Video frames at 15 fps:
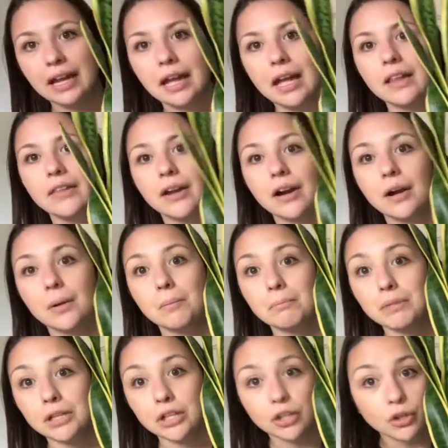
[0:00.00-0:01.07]
They're
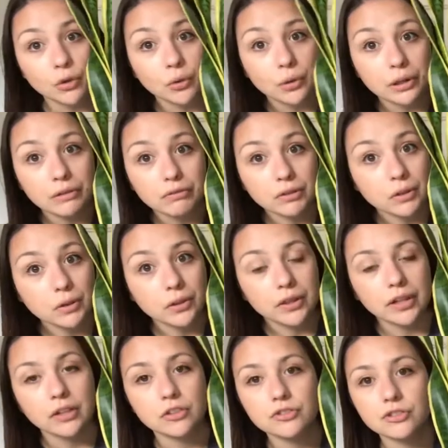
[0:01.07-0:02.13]
beautiful.
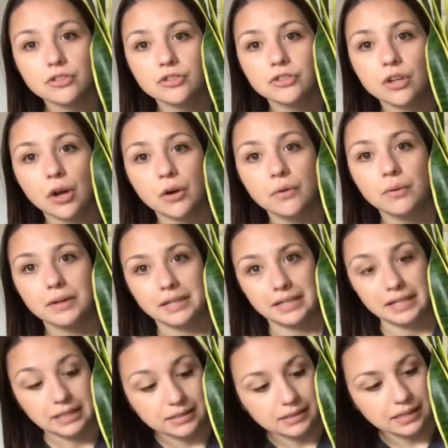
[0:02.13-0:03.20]
They're so
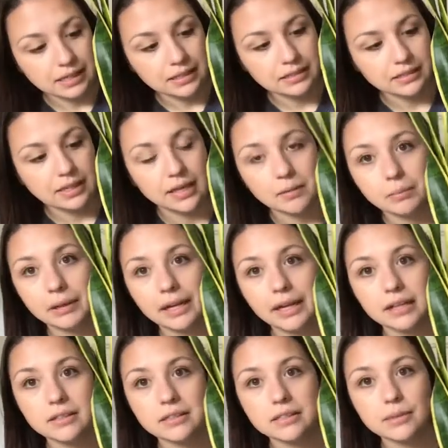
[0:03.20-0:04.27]
easy. Snake
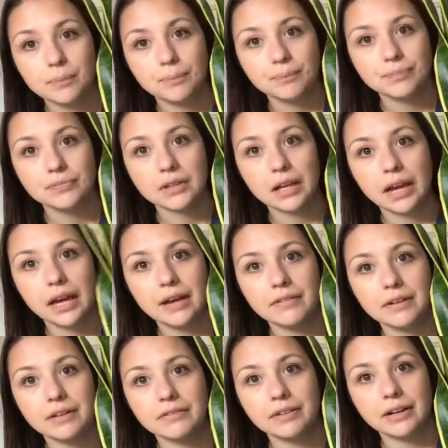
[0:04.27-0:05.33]
plants have
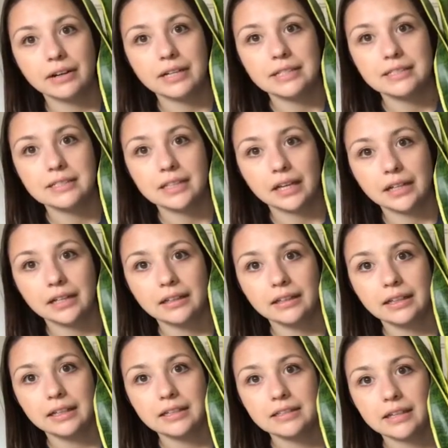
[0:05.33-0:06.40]
a very
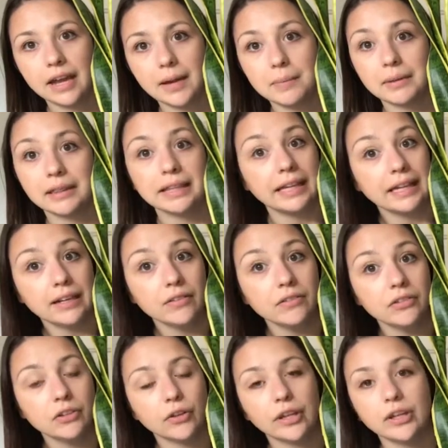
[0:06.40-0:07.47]
succulent type leaves,
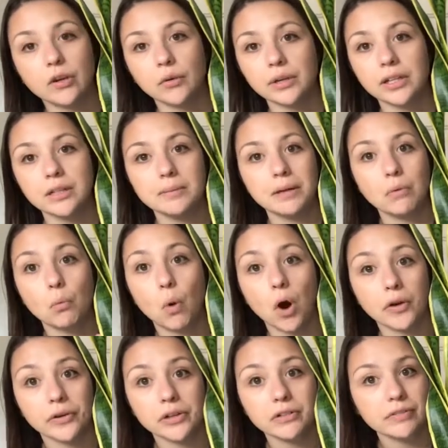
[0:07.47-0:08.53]
so they don't need to be
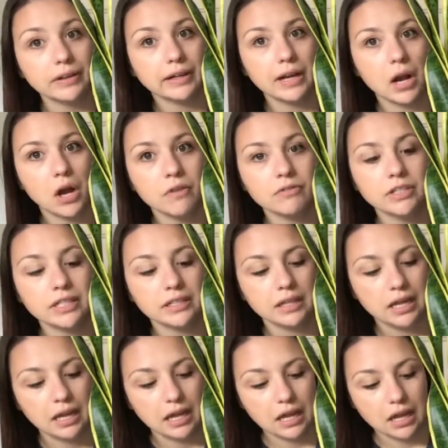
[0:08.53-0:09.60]
watered very often,
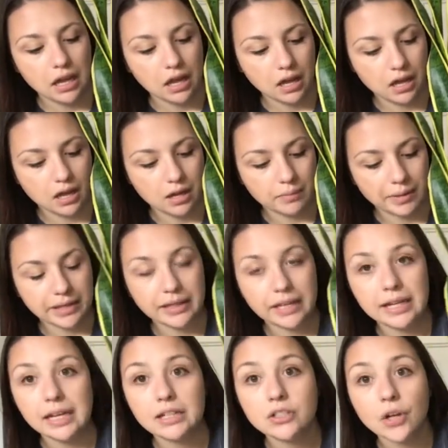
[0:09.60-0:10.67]
and they
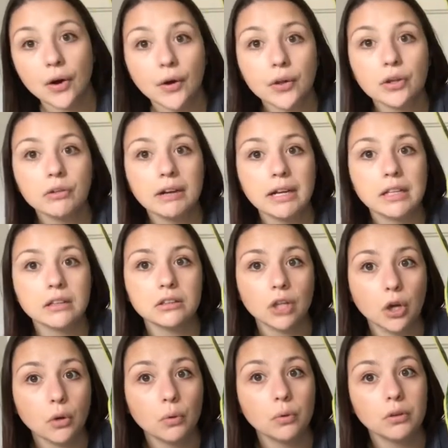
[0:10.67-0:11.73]
can tolerate
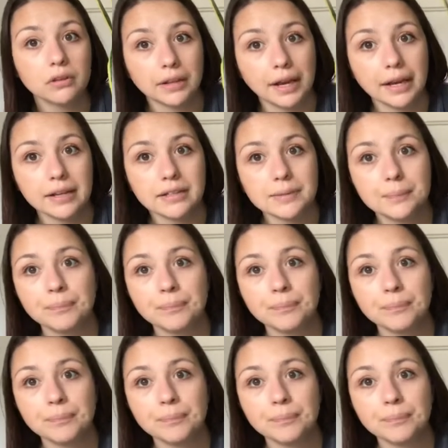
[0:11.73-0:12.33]
low light.